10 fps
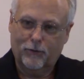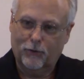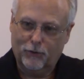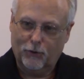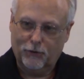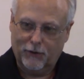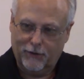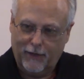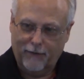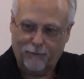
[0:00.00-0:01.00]
to the church
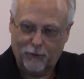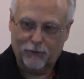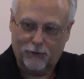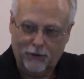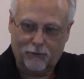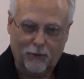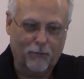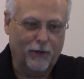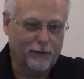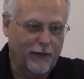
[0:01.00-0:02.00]
at that first
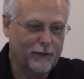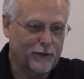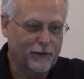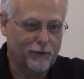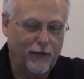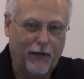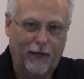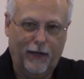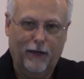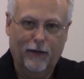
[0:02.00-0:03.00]
century, but he's actually
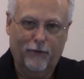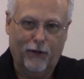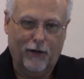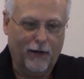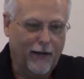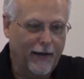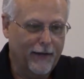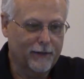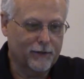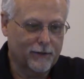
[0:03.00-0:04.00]
saying the
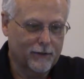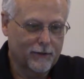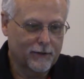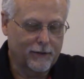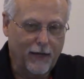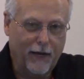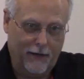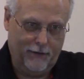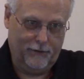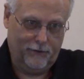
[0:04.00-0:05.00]
last
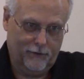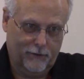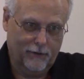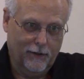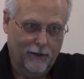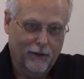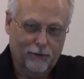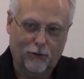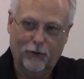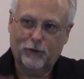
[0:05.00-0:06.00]
days.
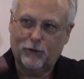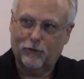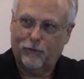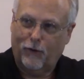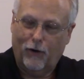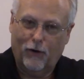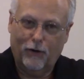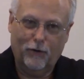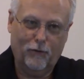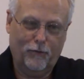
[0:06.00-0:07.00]
So this is
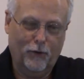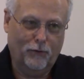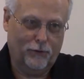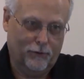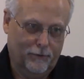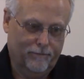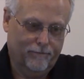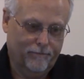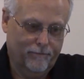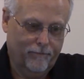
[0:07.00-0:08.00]
far into the future
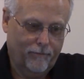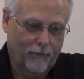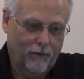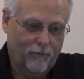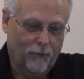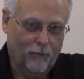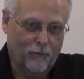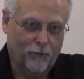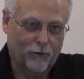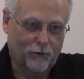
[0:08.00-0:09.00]
from
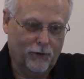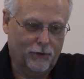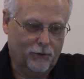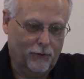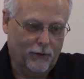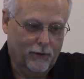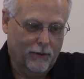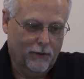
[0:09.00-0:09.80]
the first century,